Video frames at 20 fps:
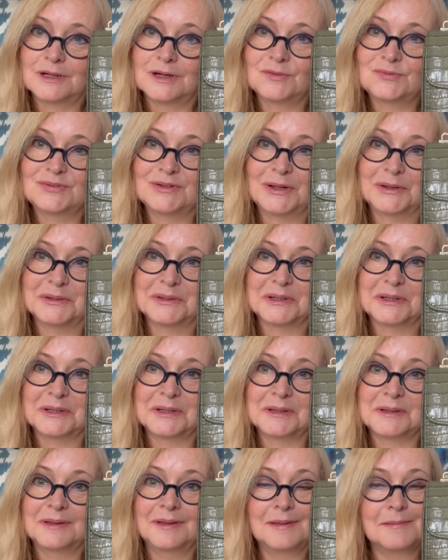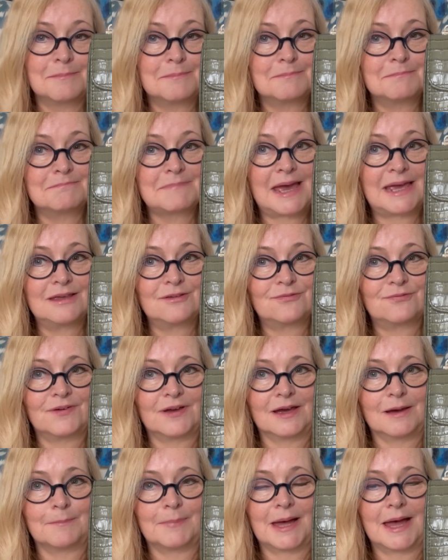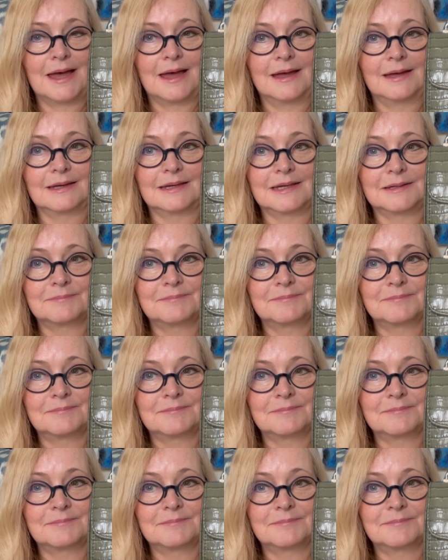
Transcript: of London MAYFAIR bag,